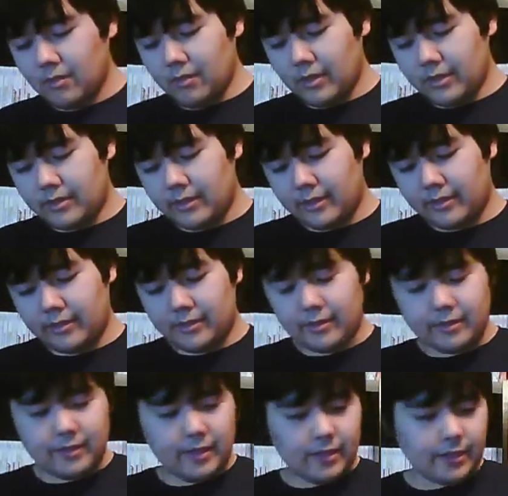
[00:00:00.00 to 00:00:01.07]
What is this?
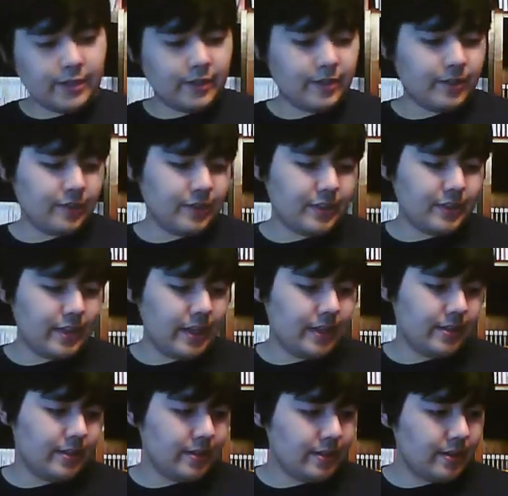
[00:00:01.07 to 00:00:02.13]
Sears
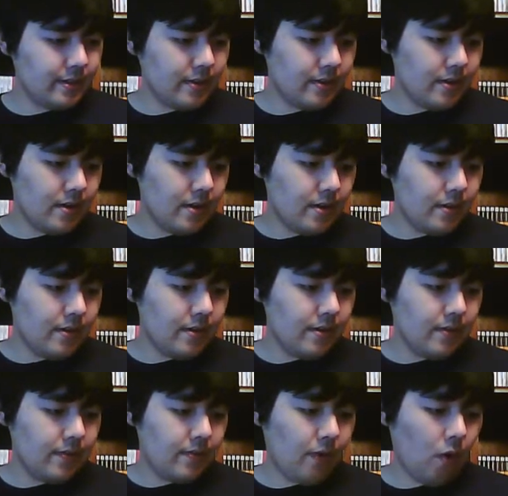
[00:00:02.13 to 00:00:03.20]
receipt
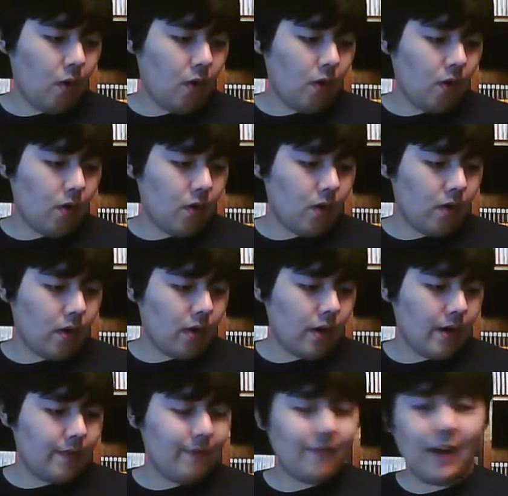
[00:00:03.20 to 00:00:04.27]

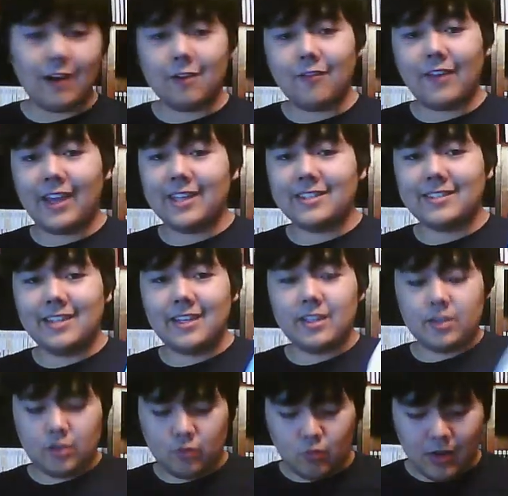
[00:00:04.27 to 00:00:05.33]
for Final Fantasy
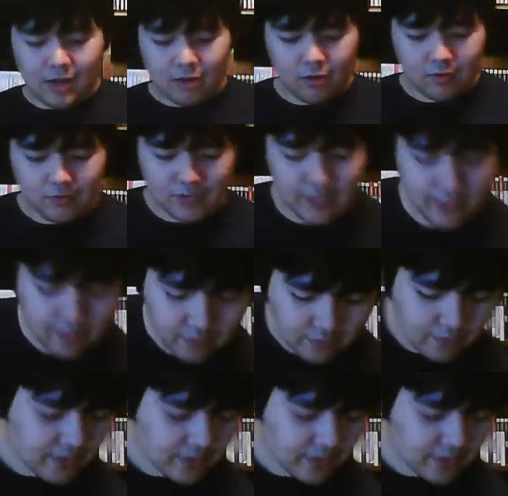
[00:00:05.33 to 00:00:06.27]
12 sealed,